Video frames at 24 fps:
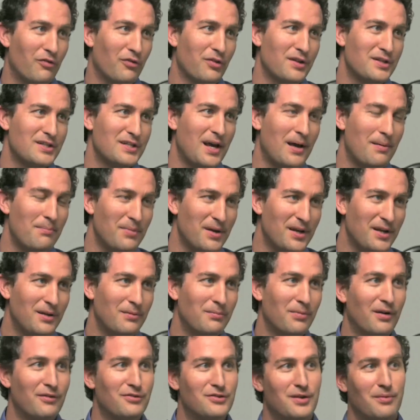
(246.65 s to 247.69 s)
for the time being
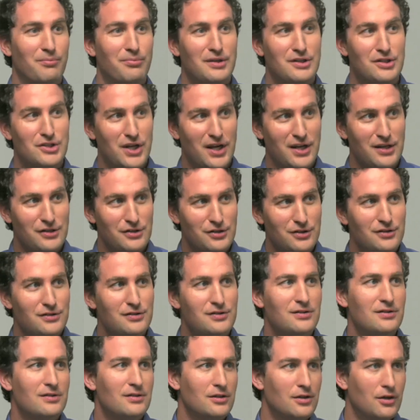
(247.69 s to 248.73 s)
but if something
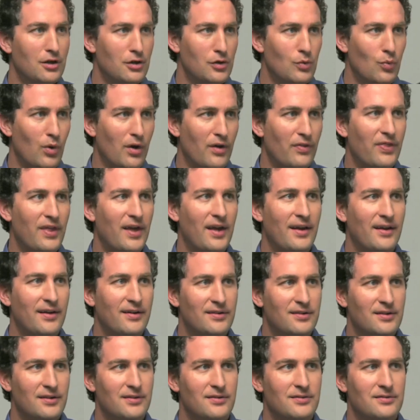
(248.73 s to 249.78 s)
changes you know you want that
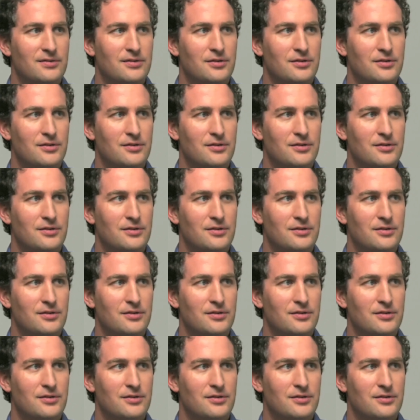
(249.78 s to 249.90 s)
to,